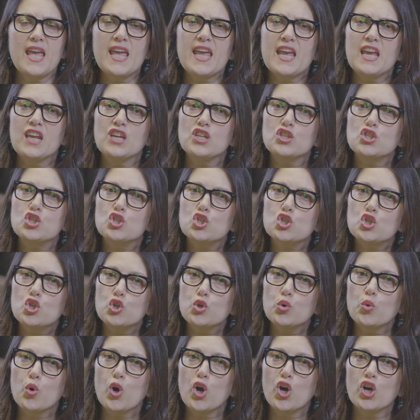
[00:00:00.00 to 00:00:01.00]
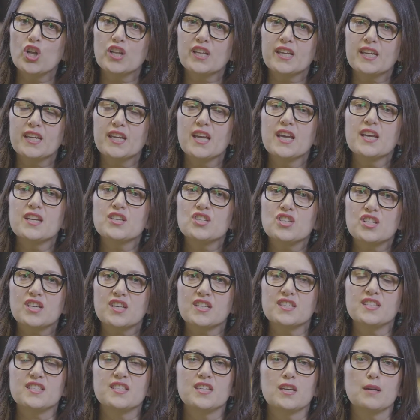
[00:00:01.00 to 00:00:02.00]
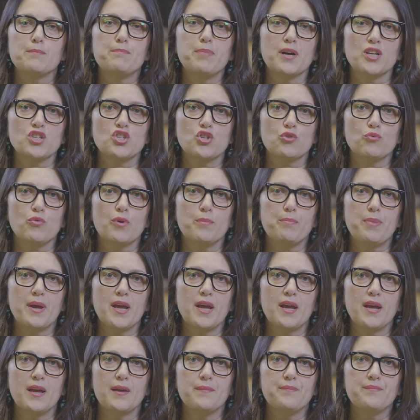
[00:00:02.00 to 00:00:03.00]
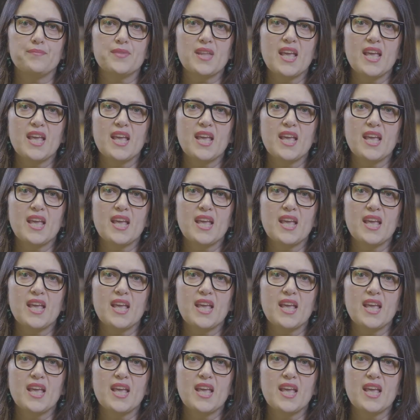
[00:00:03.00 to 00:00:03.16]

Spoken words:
It is too early to consider budget repair.